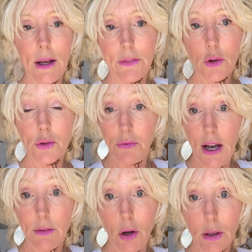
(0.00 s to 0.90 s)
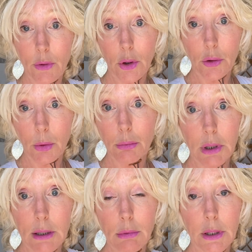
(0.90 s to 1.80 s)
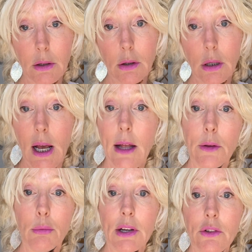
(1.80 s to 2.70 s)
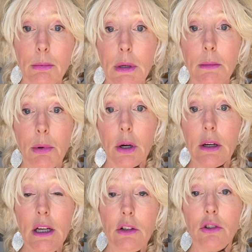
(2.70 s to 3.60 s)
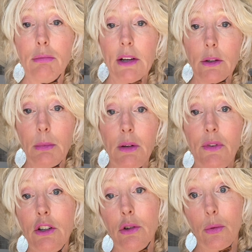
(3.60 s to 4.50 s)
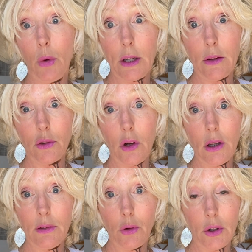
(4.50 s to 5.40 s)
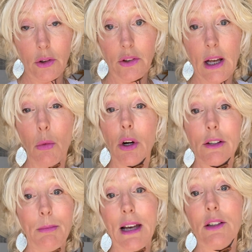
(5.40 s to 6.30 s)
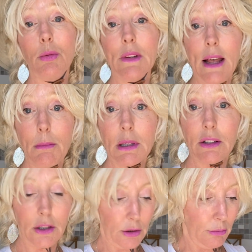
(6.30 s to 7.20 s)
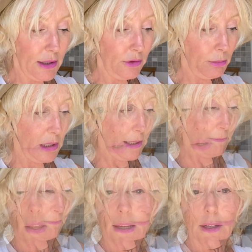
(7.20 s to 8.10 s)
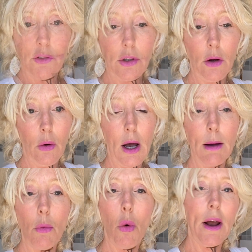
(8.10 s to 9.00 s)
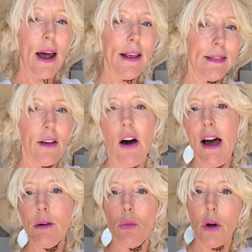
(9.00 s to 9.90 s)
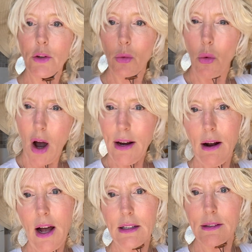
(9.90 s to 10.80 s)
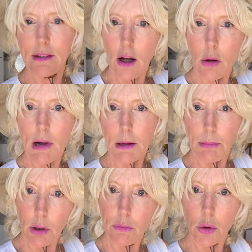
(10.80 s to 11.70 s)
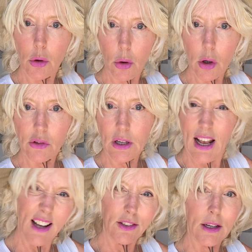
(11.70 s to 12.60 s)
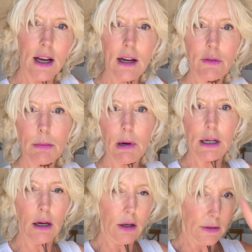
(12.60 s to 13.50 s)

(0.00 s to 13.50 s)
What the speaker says: Those 5 olive oils were really, really good. And the recipe book, each recipe features one of those olive oils that works best with that particular recipe. So what I thought was, why not sell my beautiful course and educate everybody on the